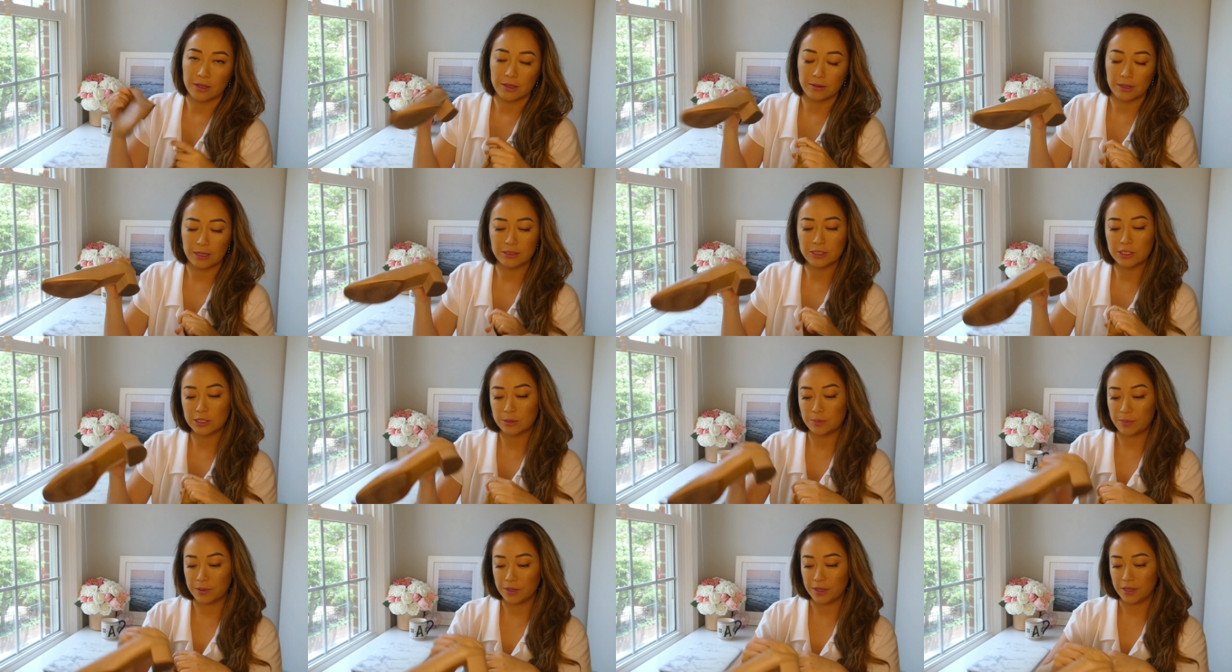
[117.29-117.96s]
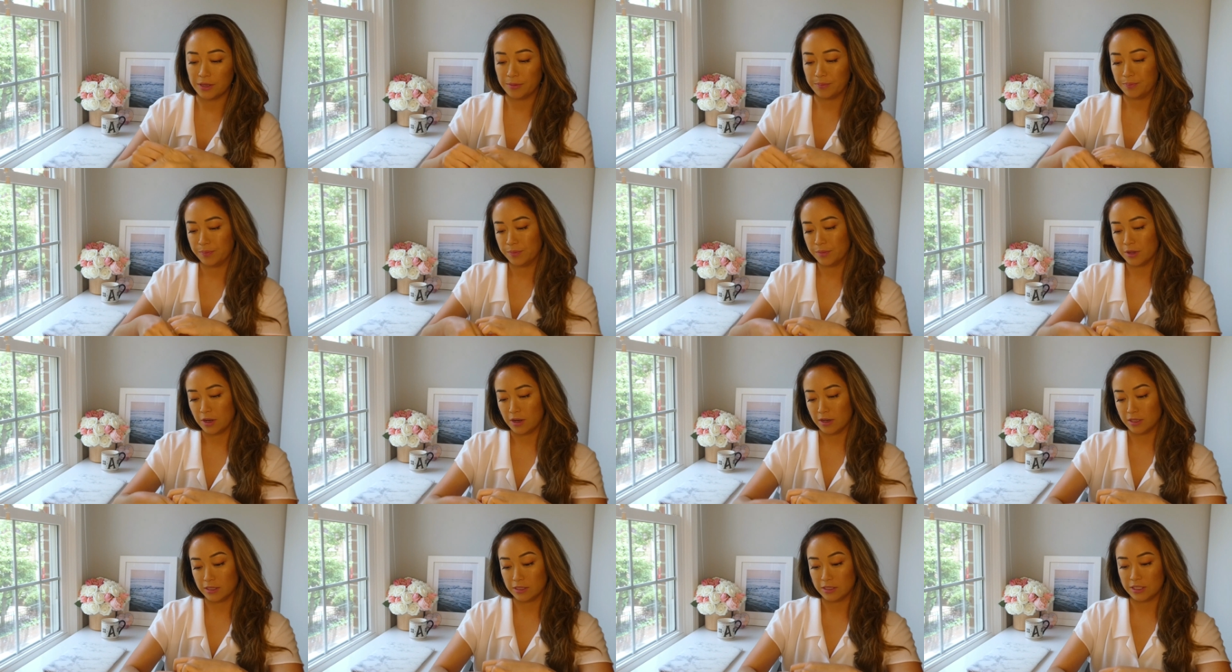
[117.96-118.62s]
I'll just be
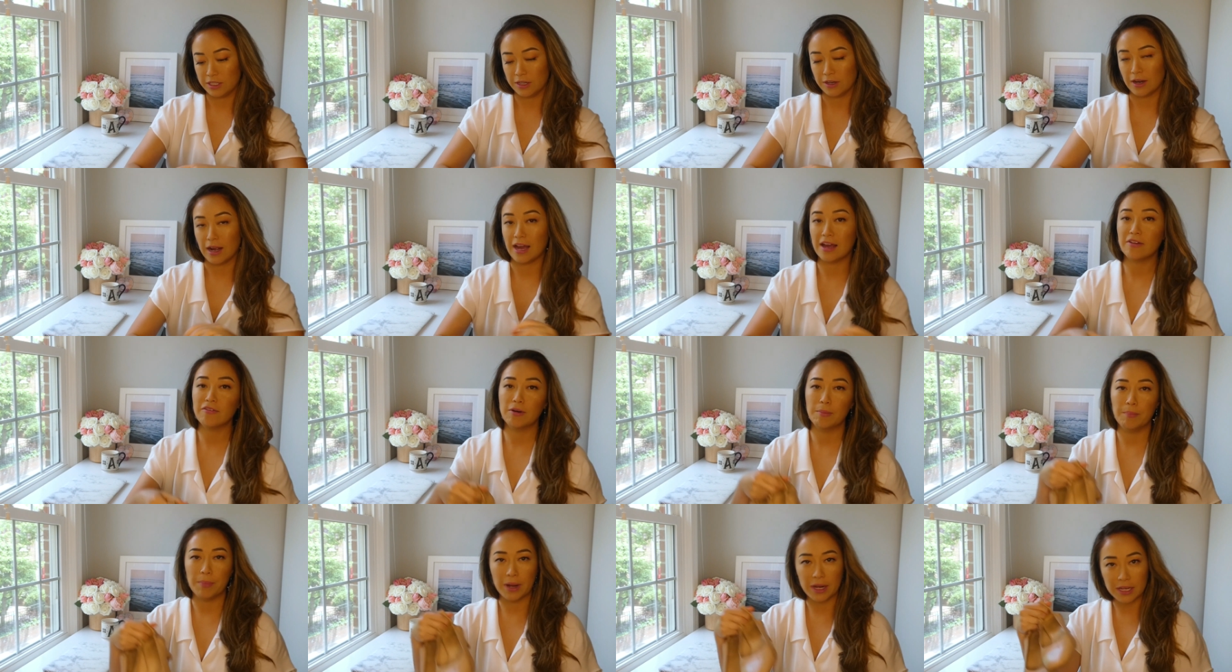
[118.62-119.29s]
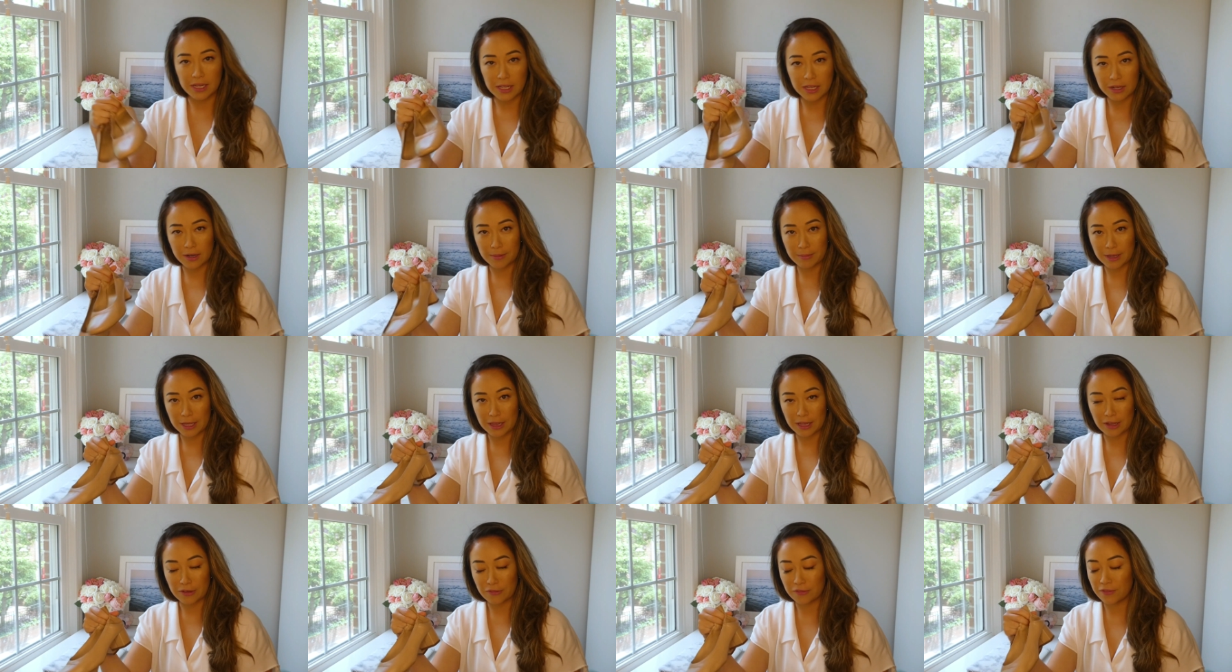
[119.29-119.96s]
honest here, I have a bunion on my
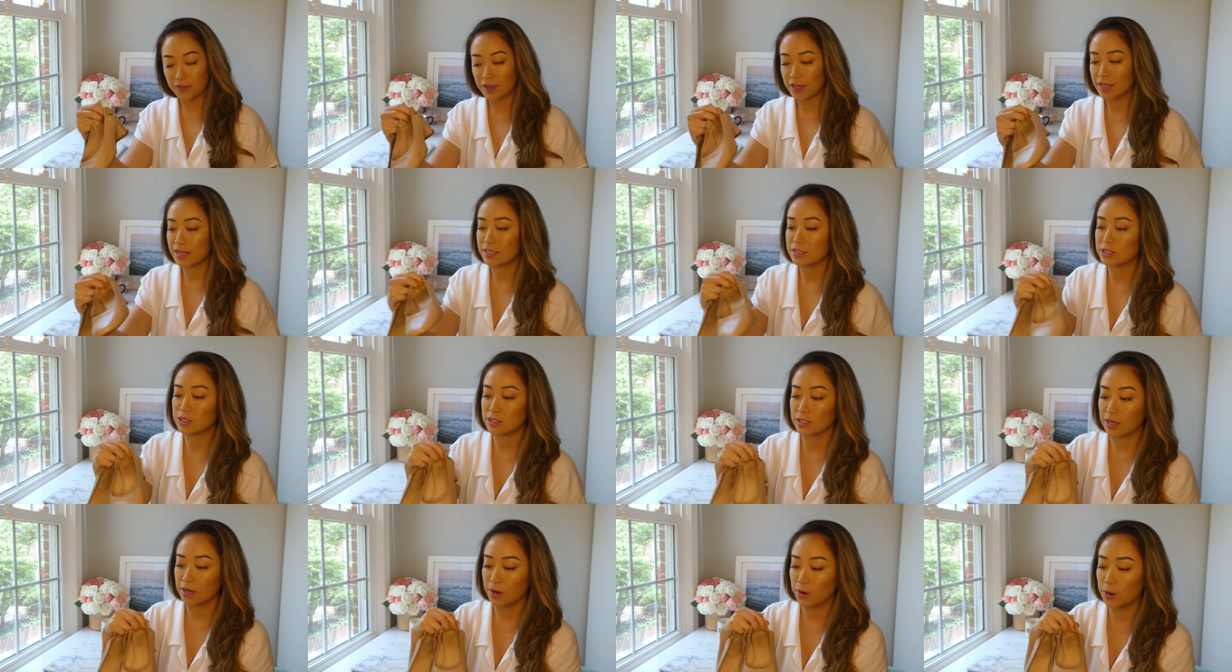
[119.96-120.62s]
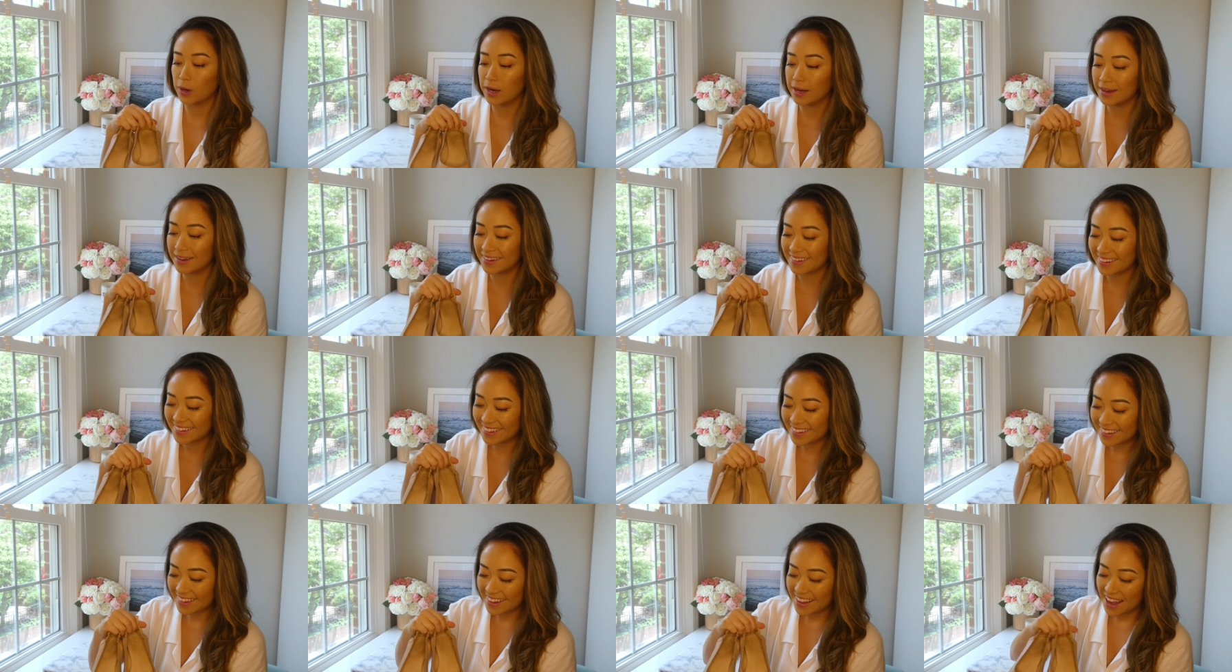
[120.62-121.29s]
left foot, so
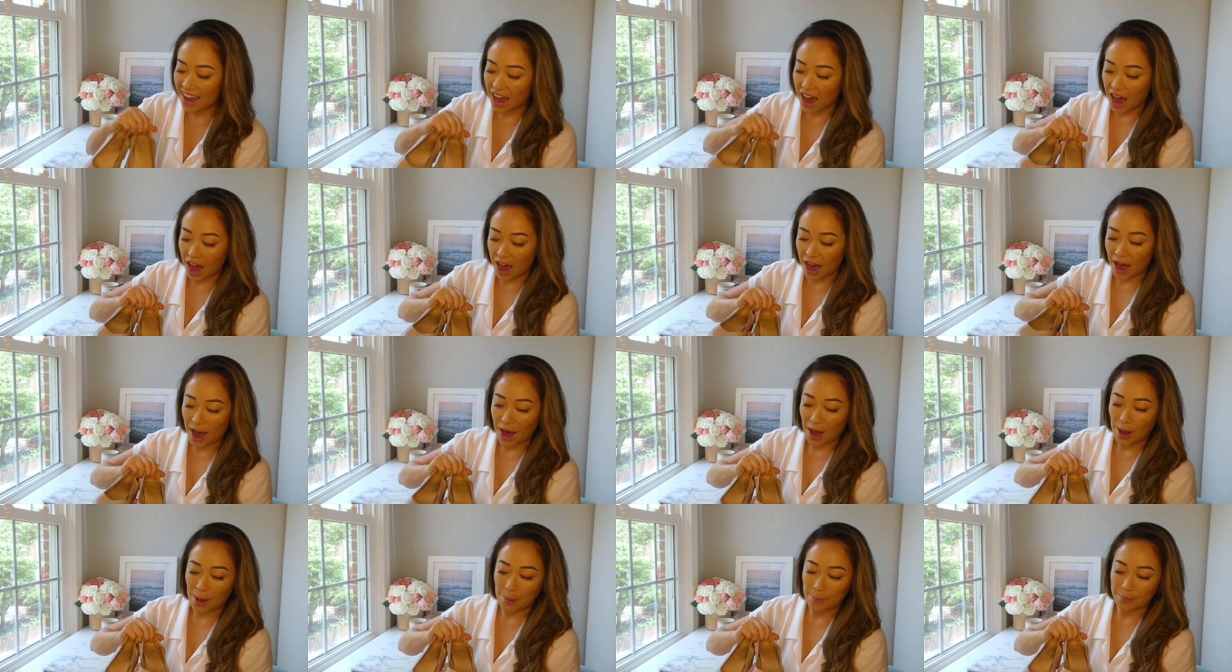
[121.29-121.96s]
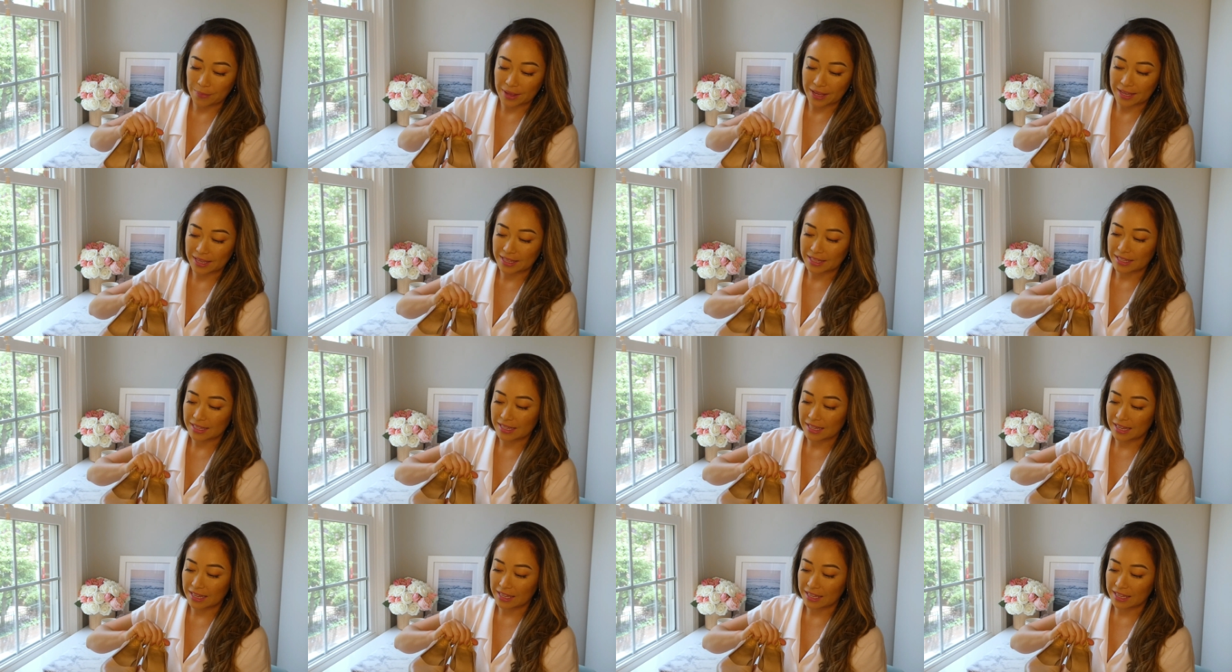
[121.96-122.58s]
um, it